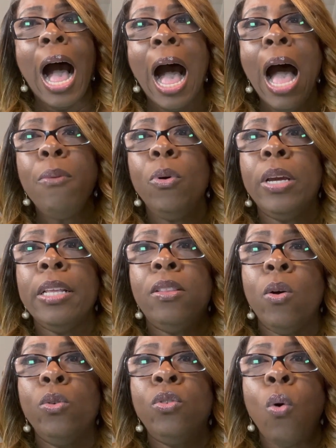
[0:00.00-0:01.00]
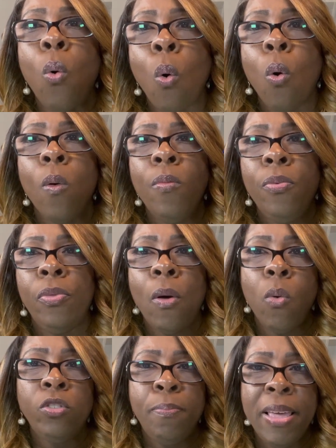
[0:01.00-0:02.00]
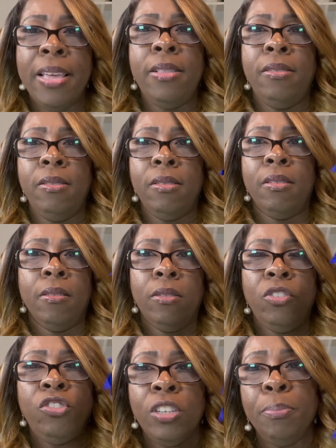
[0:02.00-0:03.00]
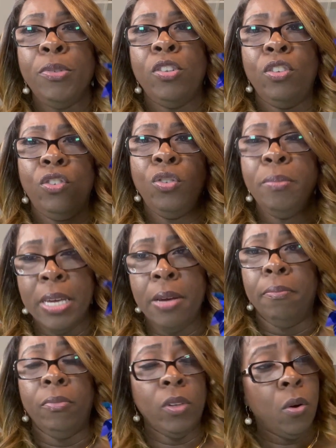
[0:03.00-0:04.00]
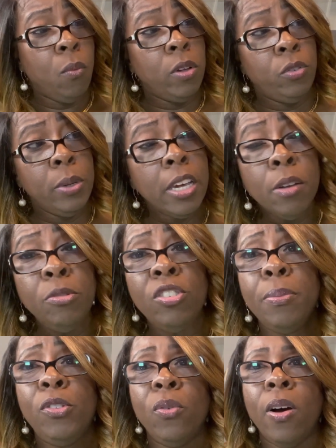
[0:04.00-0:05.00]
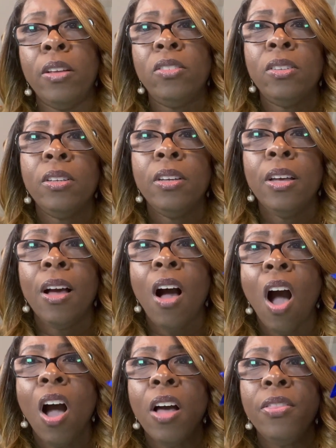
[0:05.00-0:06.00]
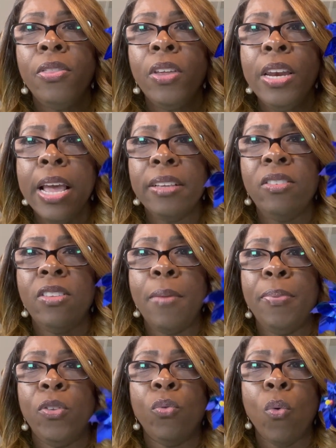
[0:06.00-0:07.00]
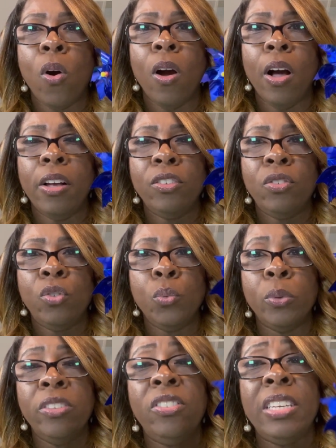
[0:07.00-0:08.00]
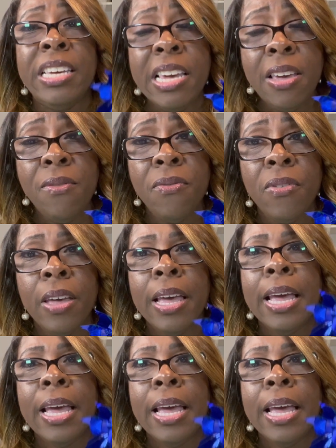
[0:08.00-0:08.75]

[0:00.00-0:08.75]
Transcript: I will get those pens shipped to me. Once we get them shipped to us, the next step is for us to receive